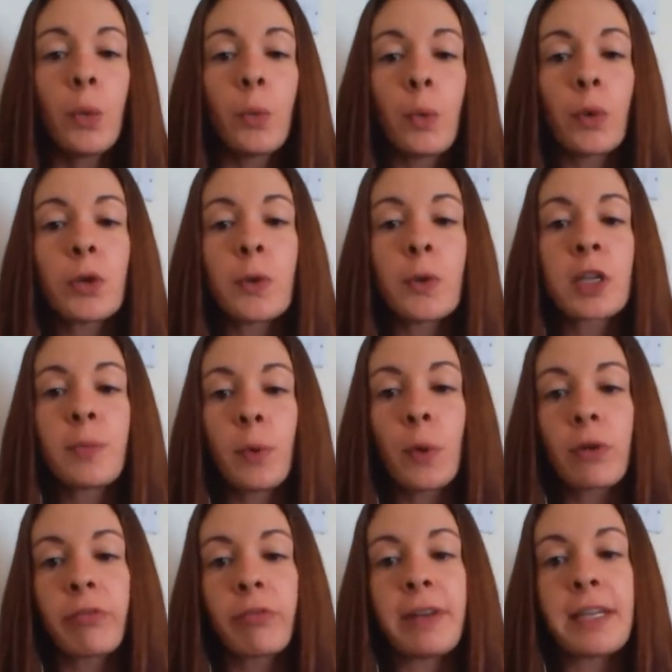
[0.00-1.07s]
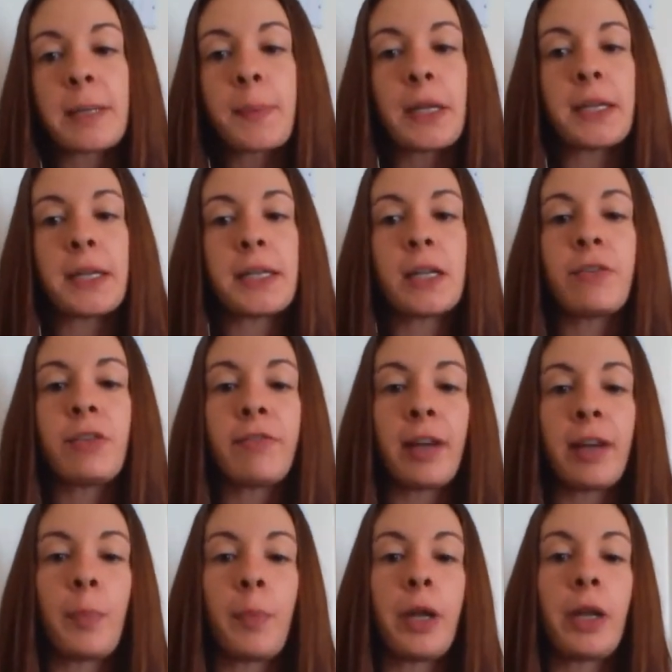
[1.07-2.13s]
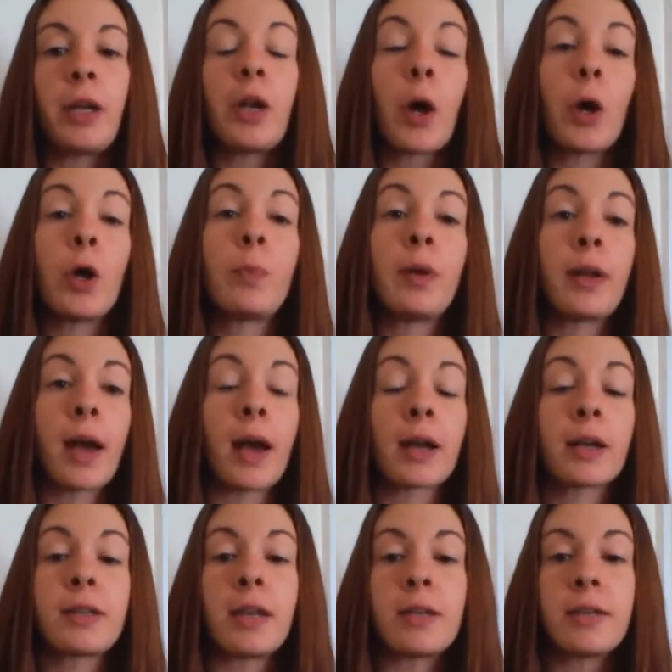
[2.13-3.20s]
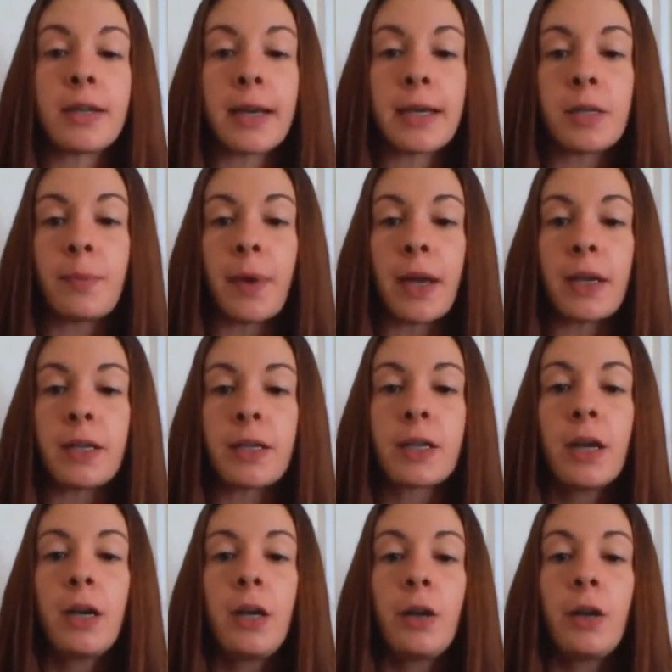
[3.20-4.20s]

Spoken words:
We want to explore the feasibility of developing an open access database